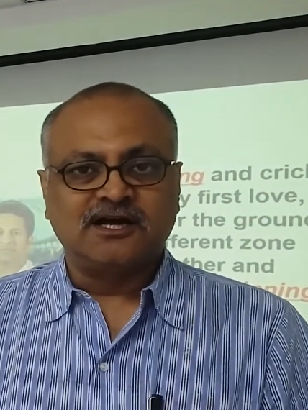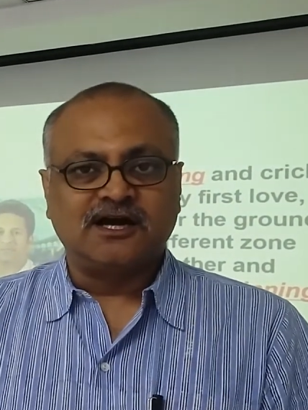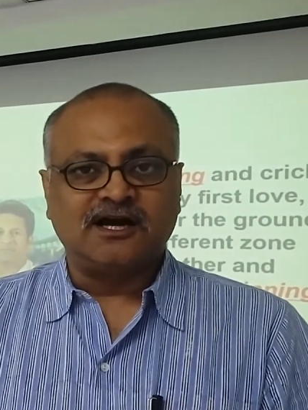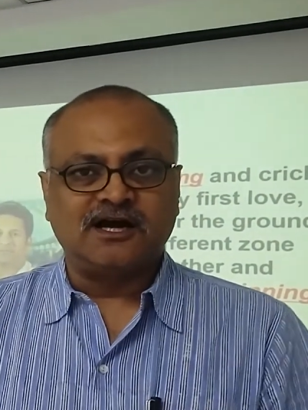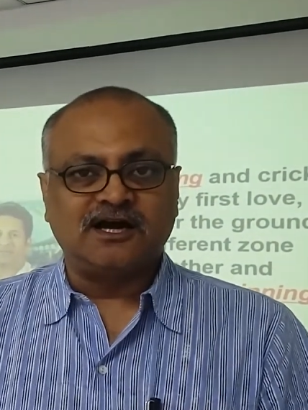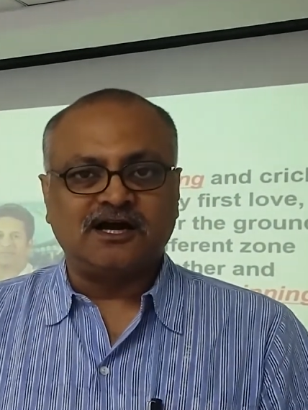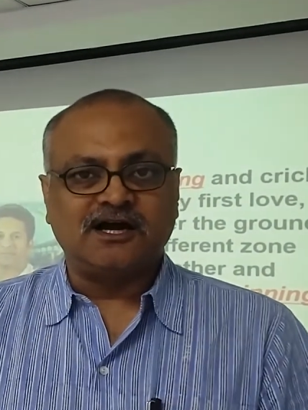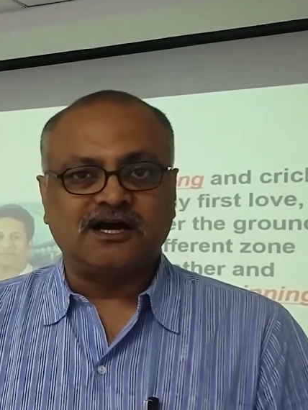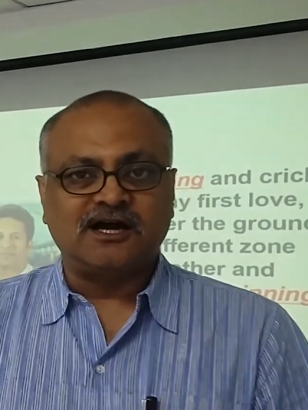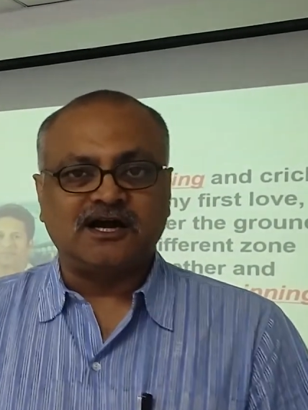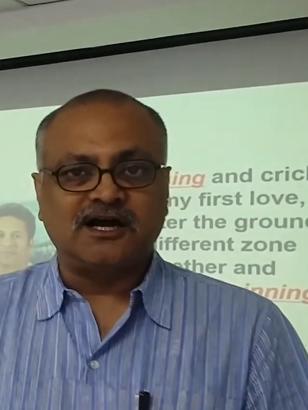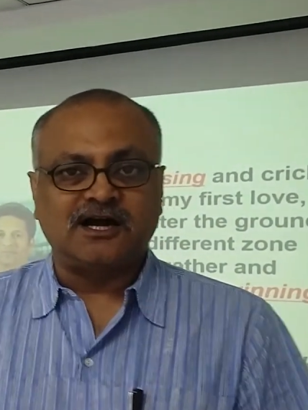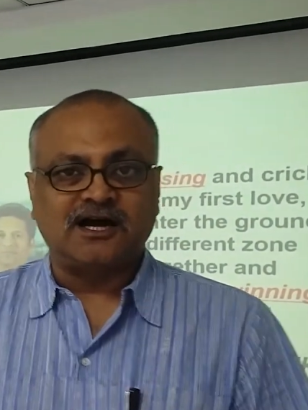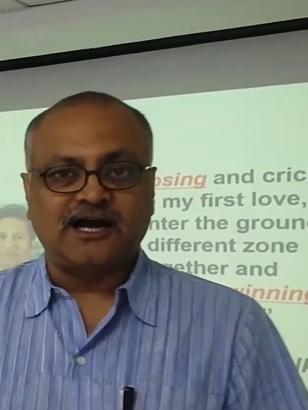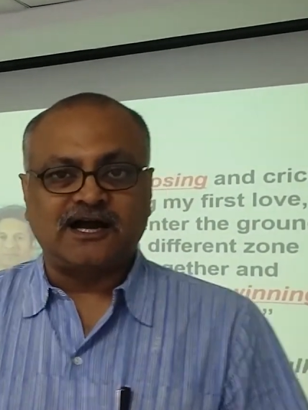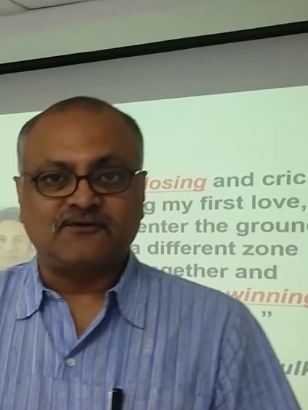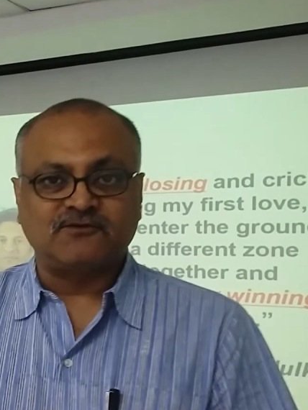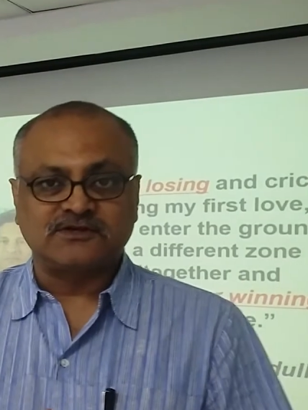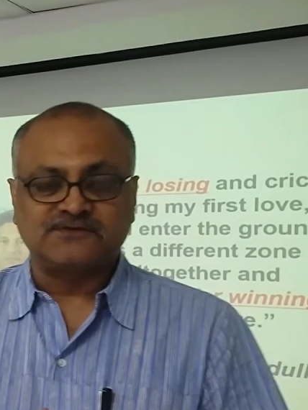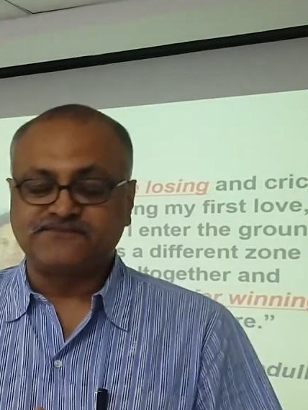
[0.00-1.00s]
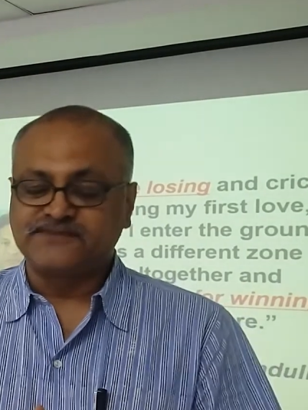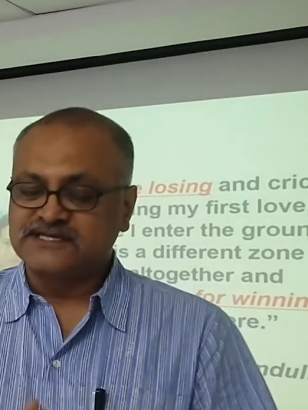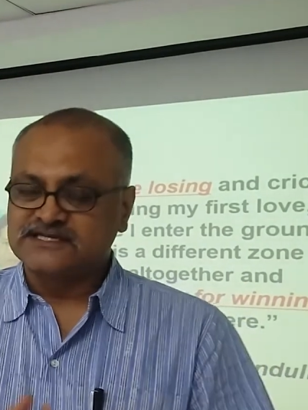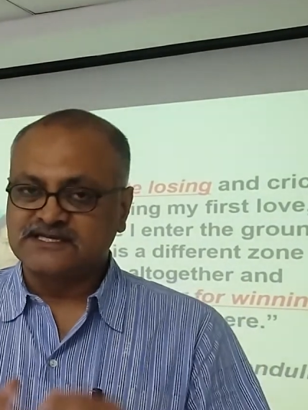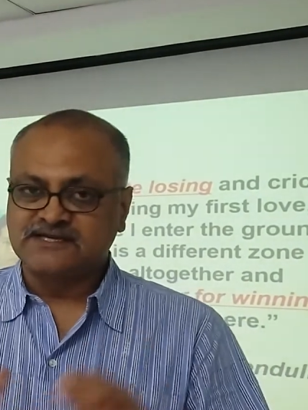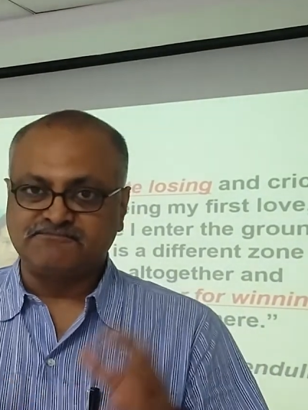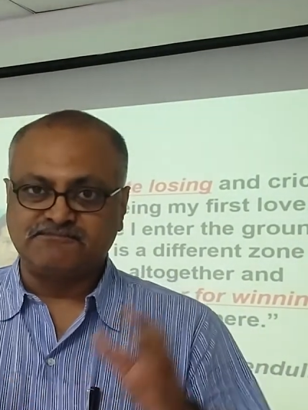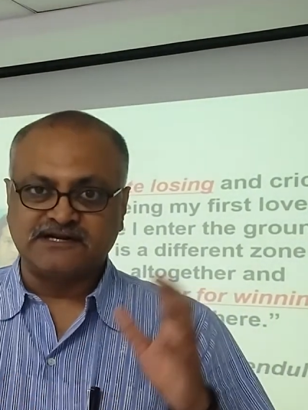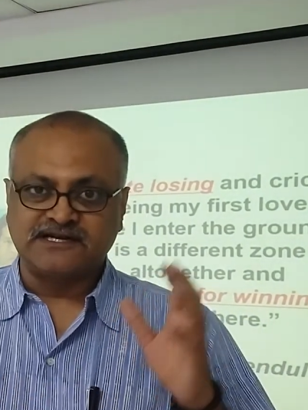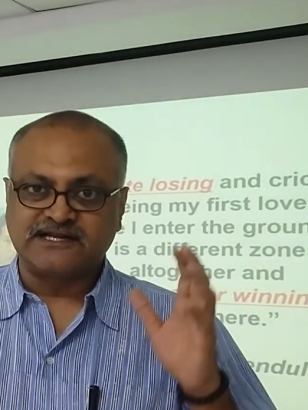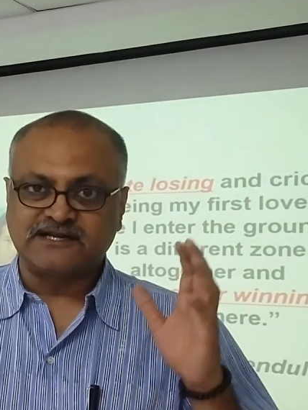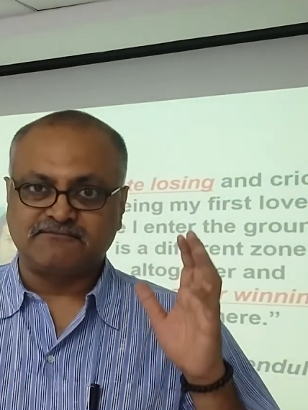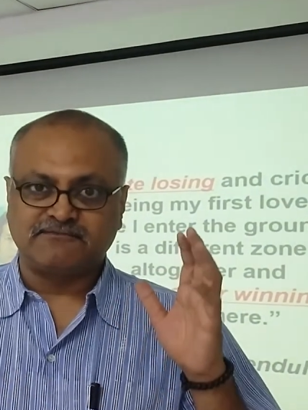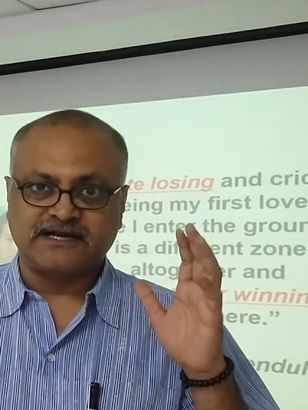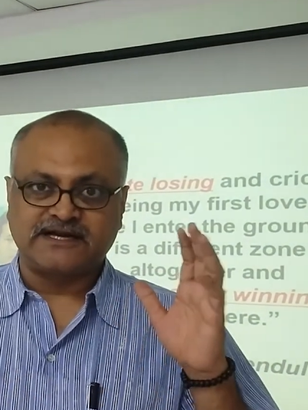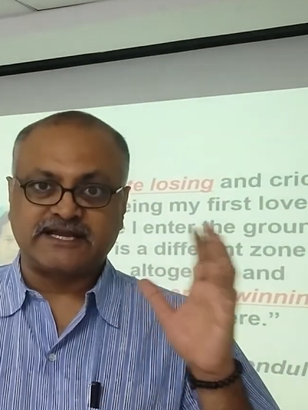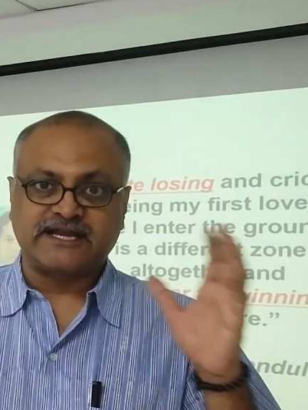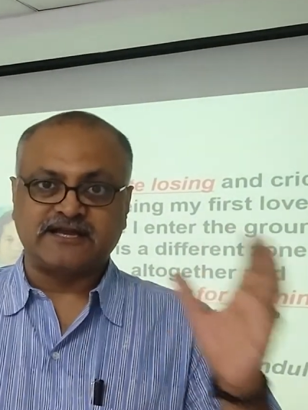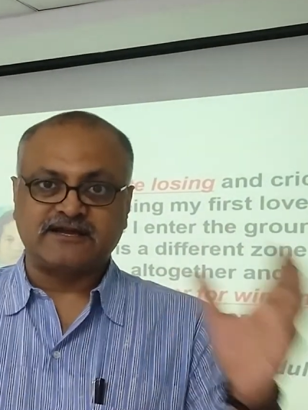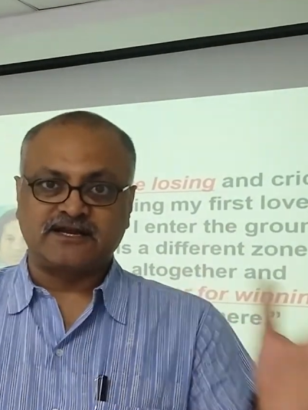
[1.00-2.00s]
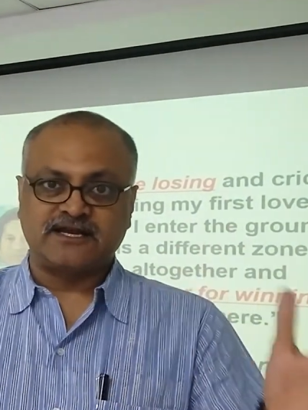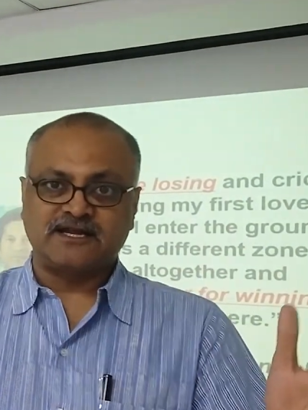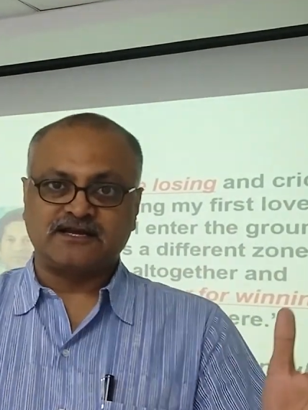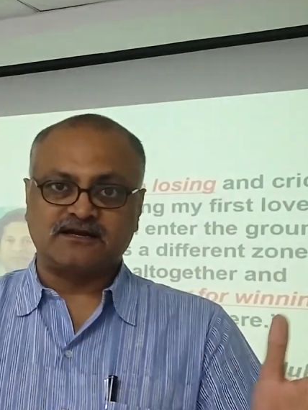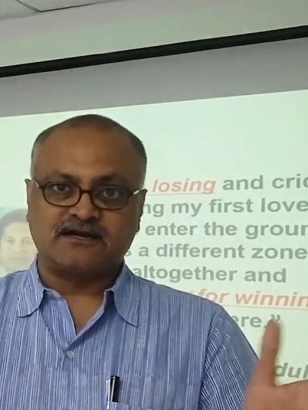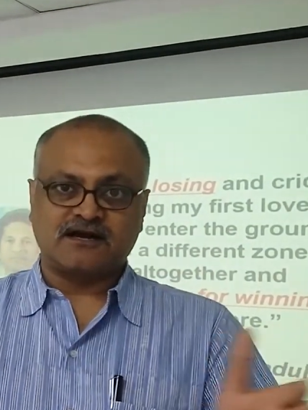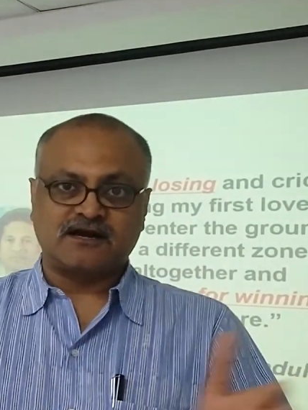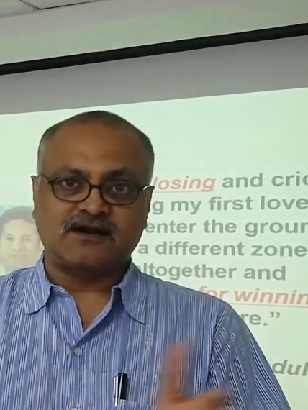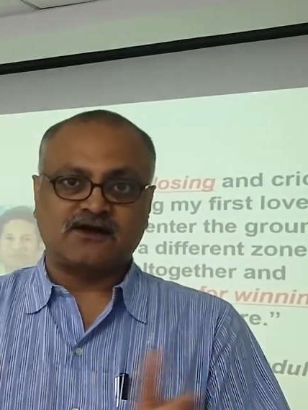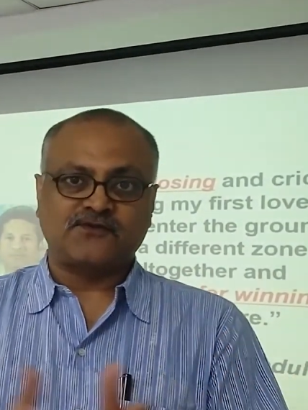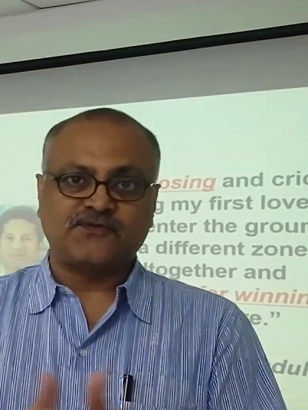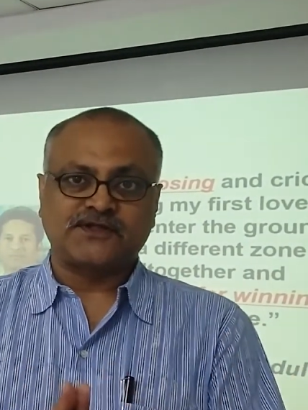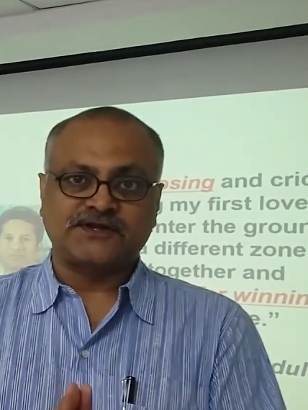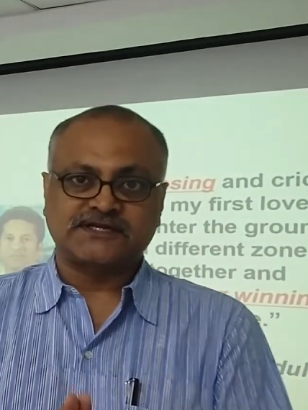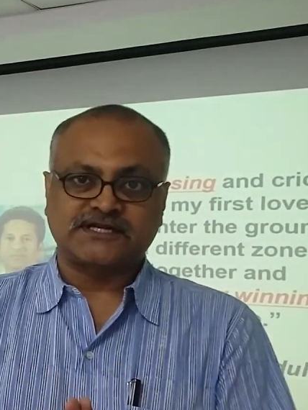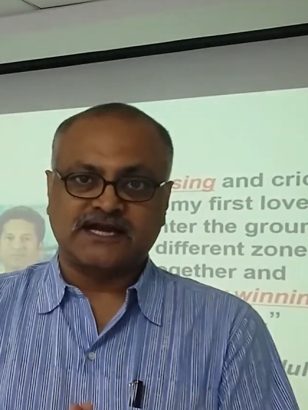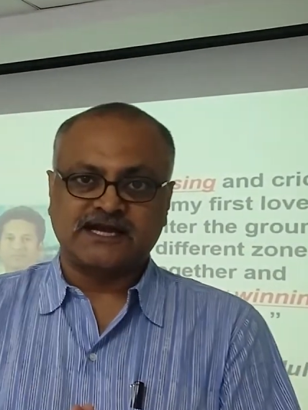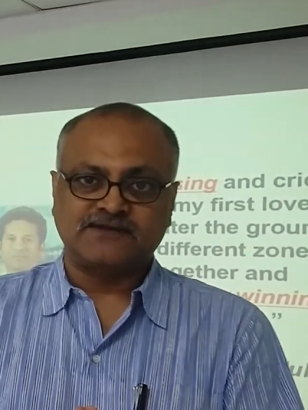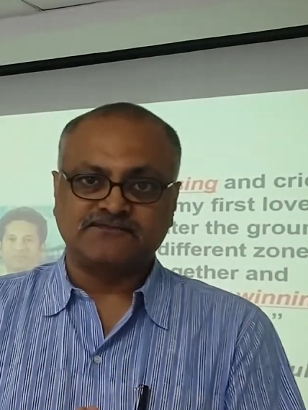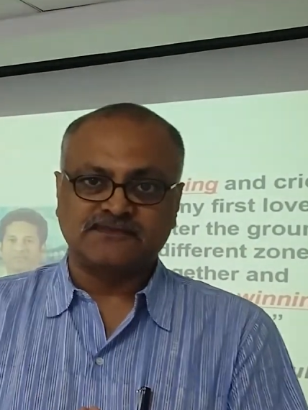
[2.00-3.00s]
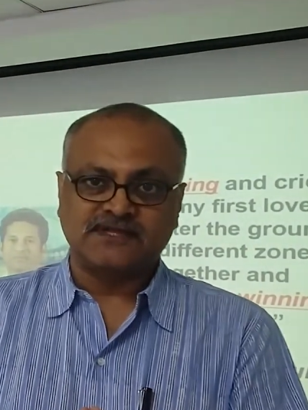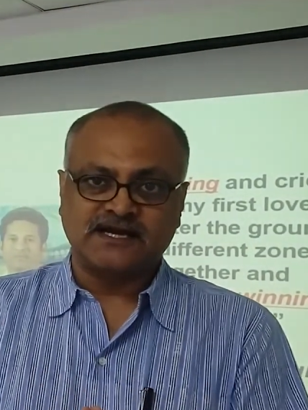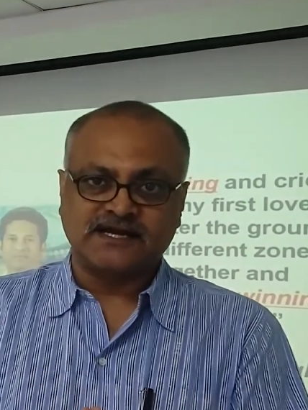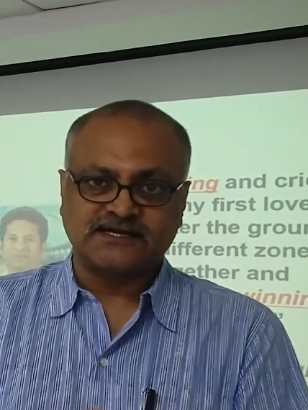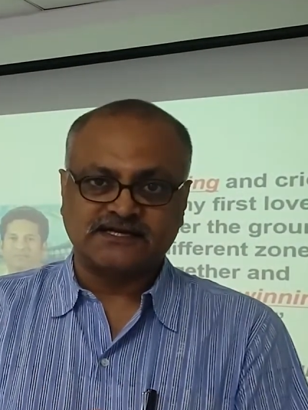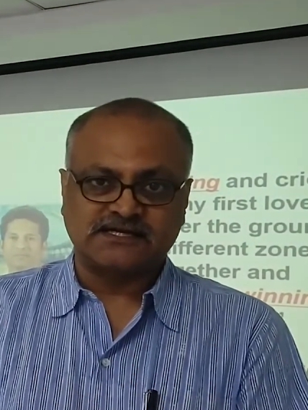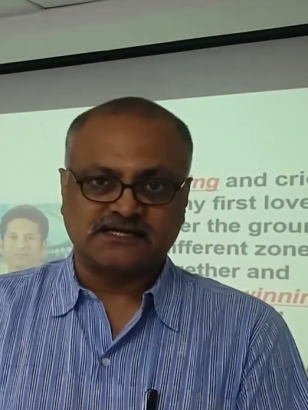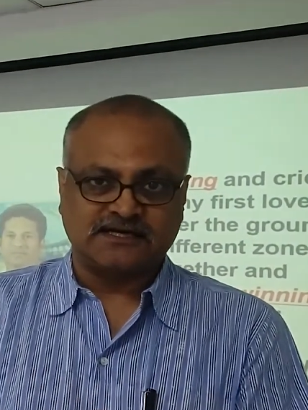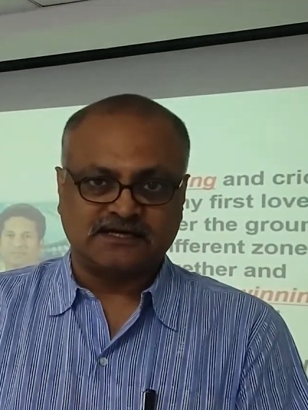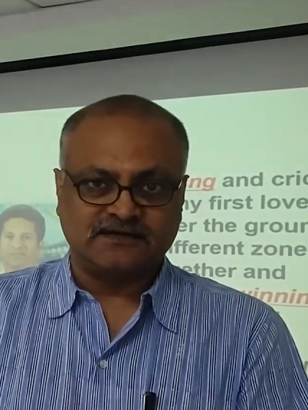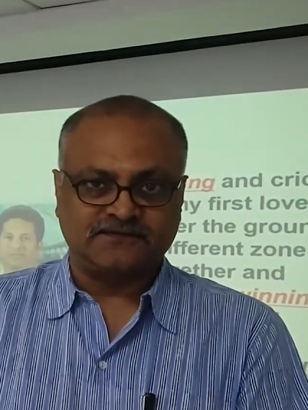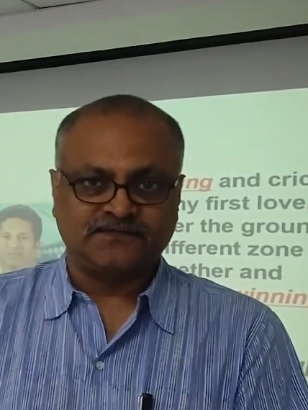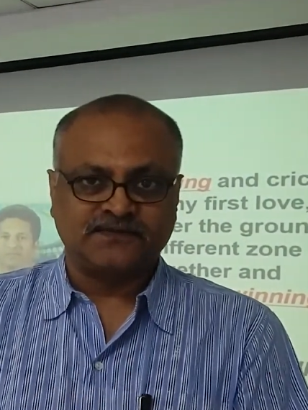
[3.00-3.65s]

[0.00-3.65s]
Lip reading: I was busy building my career around the time that